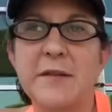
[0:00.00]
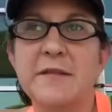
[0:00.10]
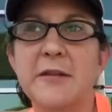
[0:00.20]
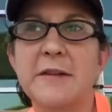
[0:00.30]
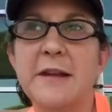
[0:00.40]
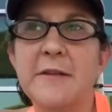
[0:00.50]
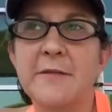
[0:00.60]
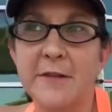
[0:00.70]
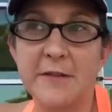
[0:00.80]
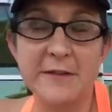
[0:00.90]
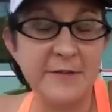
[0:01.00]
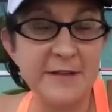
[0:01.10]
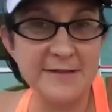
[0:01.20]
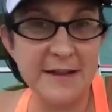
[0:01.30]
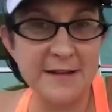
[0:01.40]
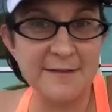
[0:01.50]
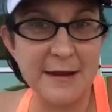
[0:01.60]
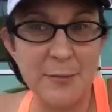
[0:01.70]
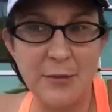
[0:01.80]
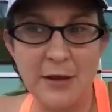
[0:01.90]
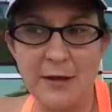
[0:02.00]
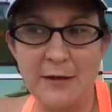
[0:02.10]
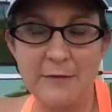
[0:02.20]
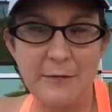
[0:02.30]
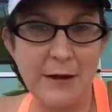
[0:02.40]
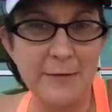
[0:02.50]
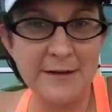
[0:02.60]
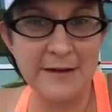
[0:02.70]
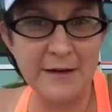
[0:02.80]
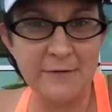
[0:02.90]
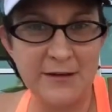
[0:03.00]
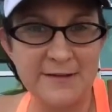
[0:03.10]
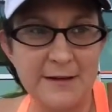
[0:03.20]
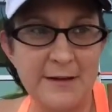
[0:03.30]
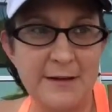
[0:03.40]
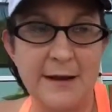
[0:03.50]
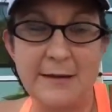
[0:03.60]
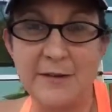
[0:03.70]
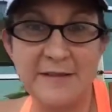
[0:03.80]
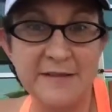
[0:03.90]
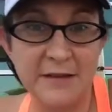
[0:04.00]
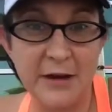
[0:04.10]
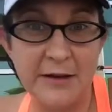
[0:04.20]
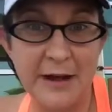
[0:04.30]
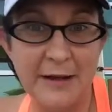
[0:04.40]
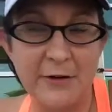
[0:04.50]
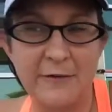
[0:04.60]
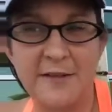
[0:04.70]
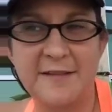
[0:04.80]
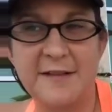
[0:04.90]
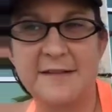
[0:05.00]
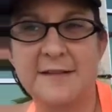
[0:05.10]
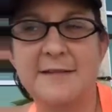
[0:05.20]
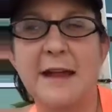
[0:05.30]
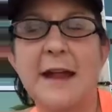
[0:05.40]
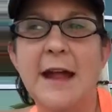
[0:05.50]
So to finish that example of when I went to convention and I wasn't sure how to have conversations,